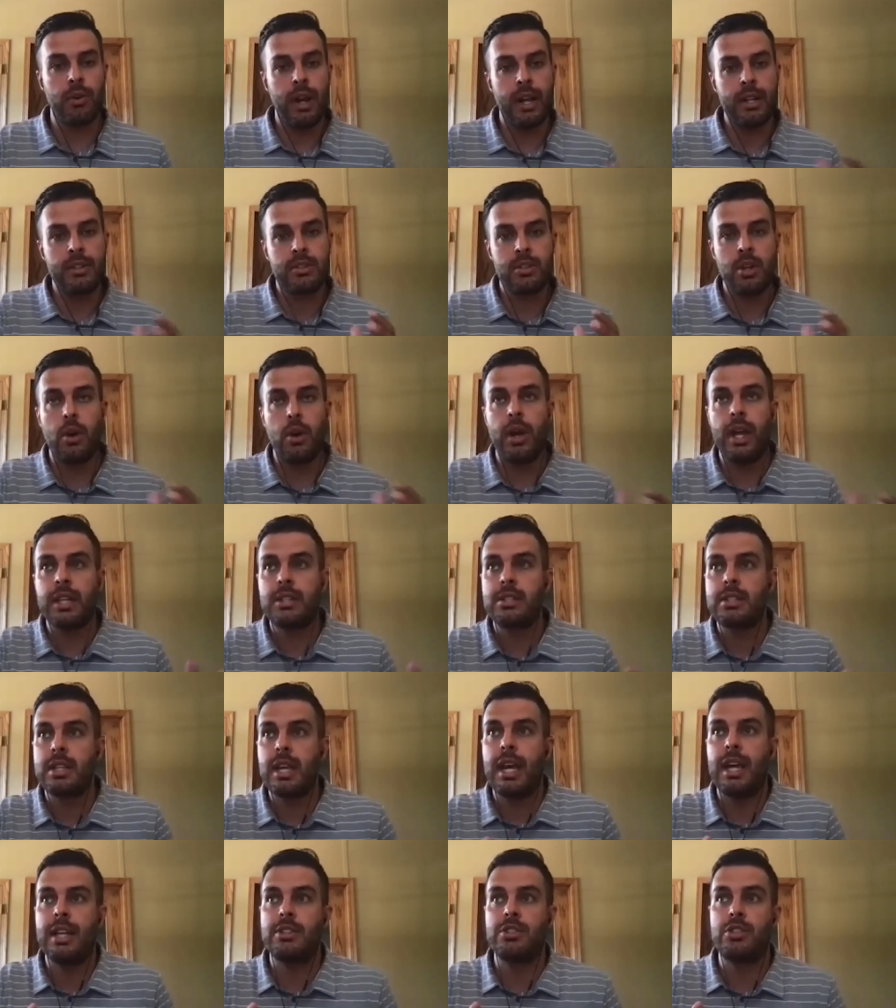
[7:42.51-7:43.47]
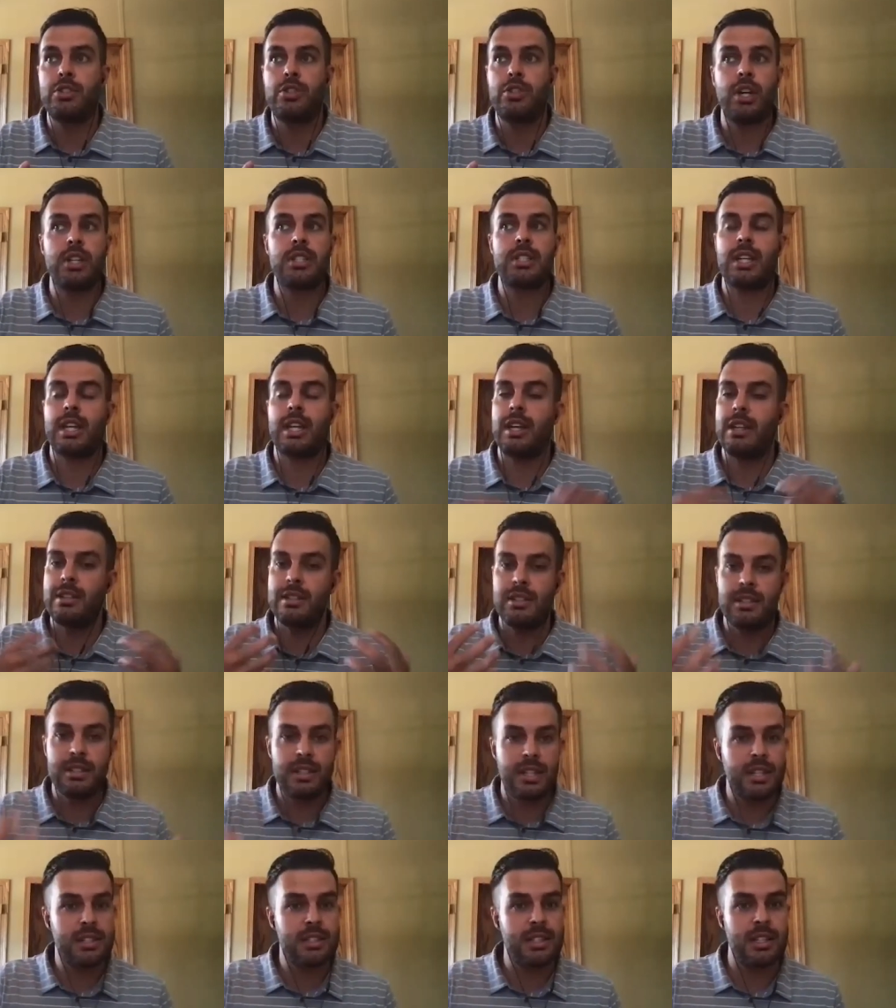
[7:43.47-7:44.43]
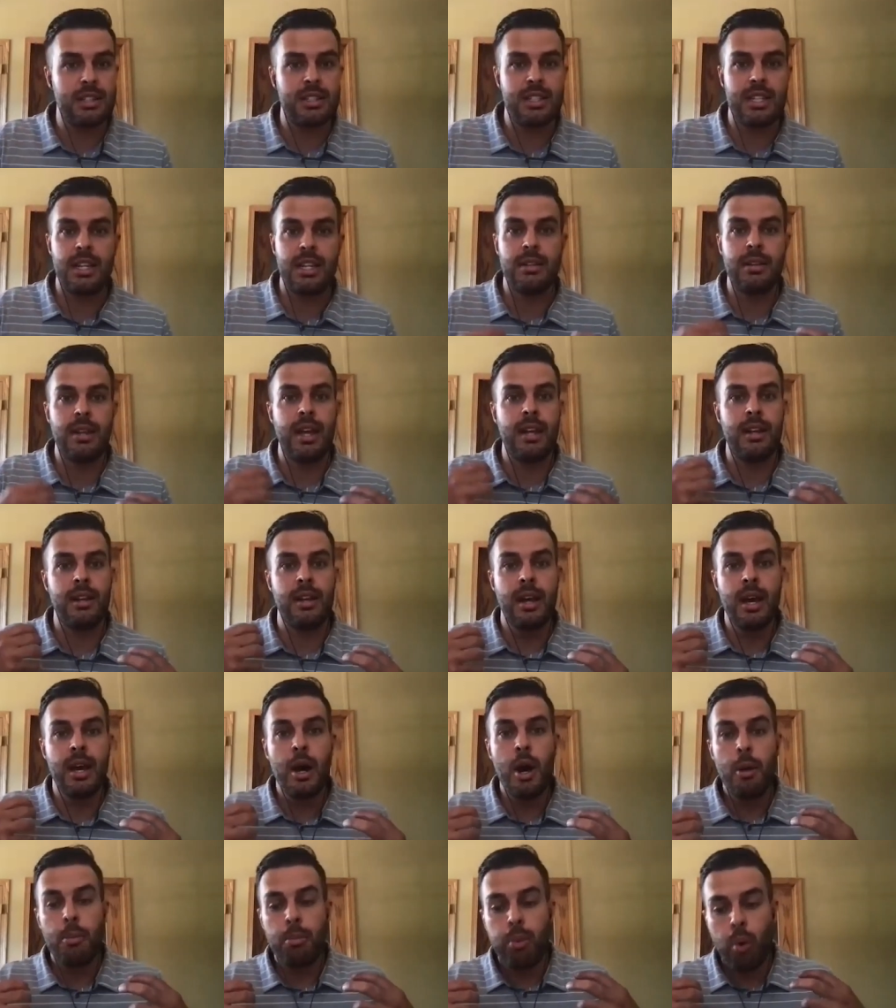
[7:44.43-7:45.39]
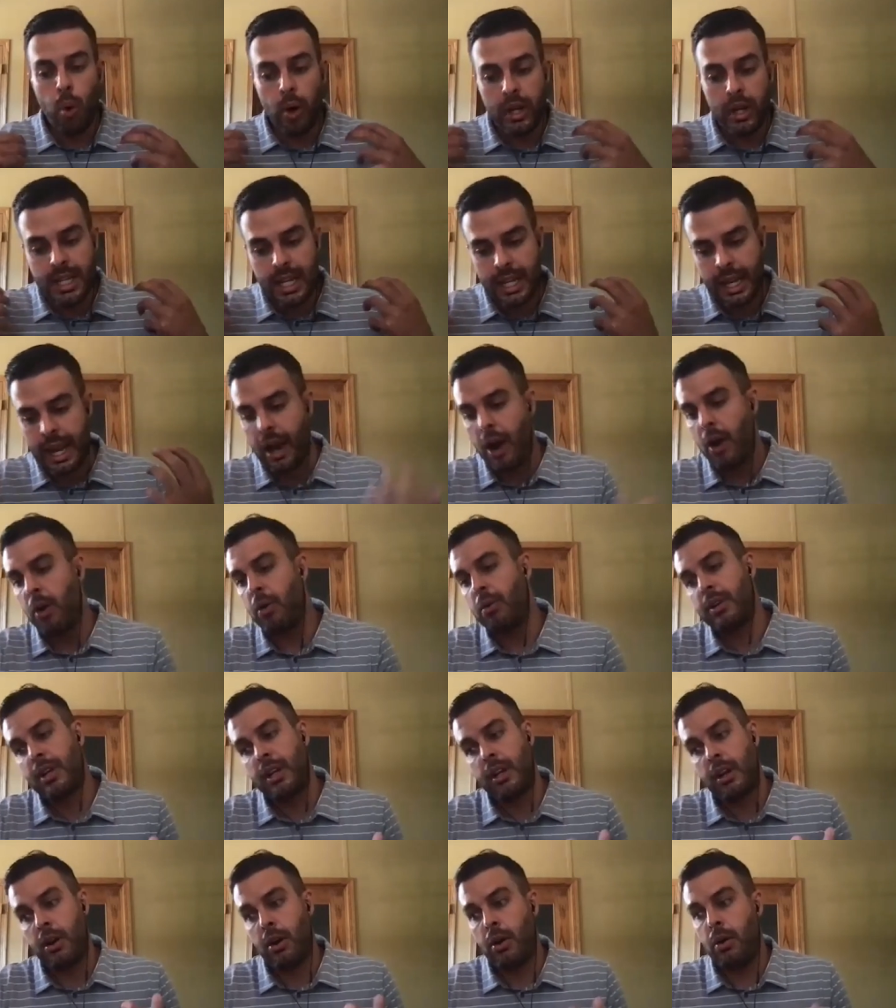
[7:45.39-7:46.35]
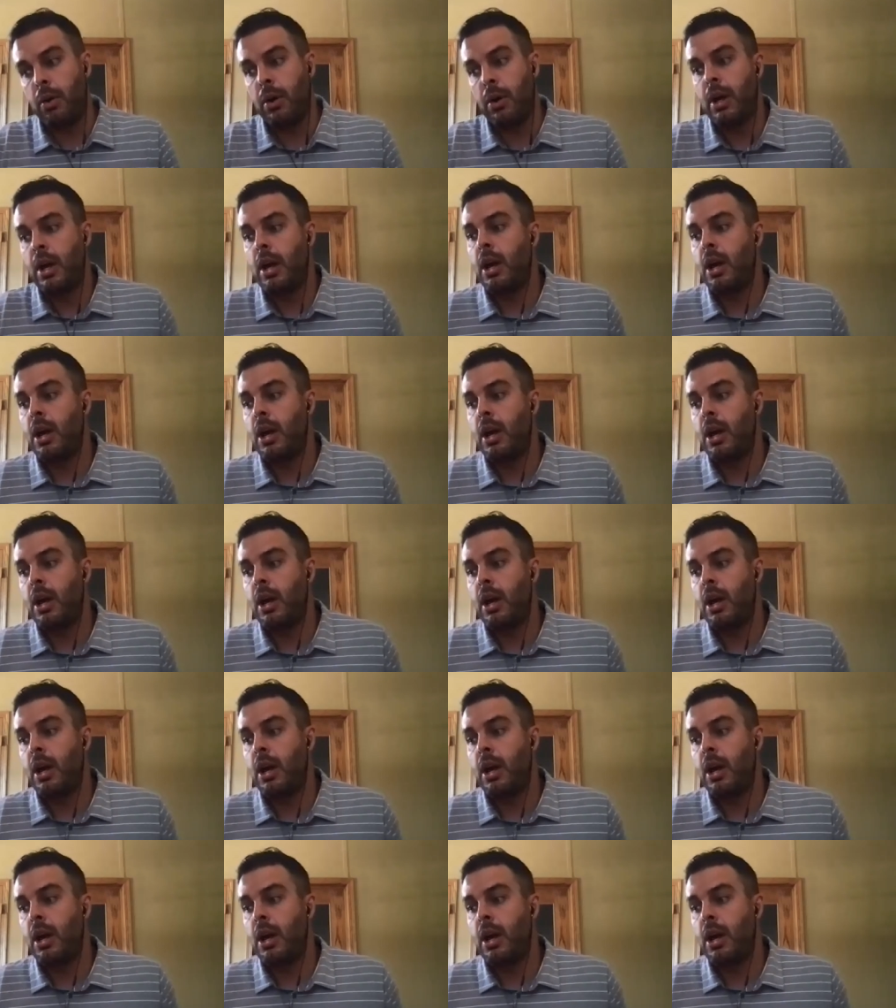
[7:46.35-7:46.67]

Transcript: And so it's it's just consistency and, and pointing out, you know,